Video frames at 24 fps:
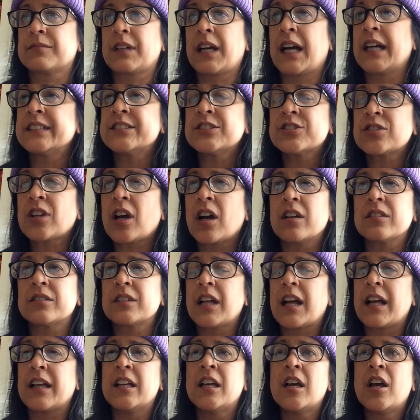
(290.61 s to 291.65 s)
I just can't.
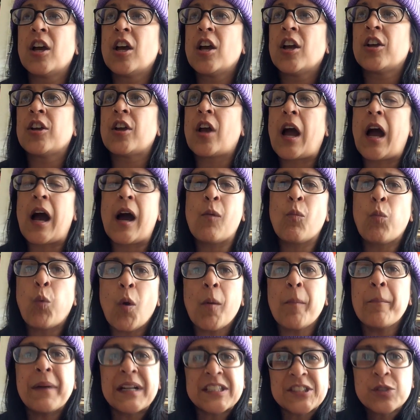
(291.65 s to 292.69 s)

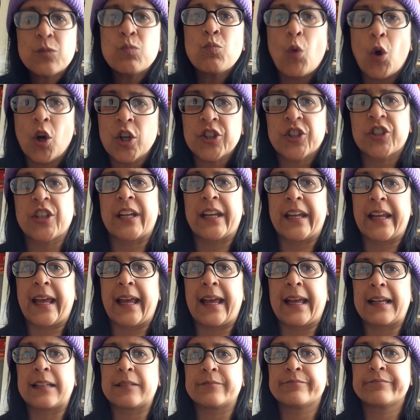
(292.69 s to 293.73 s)
Imagine washing
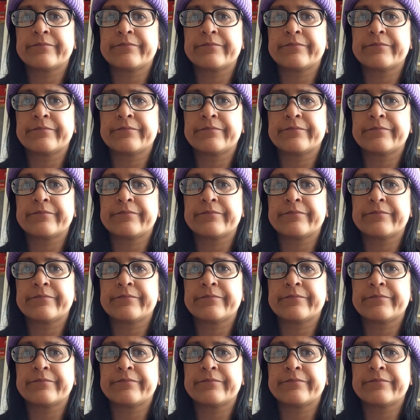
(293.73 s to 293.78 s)
it.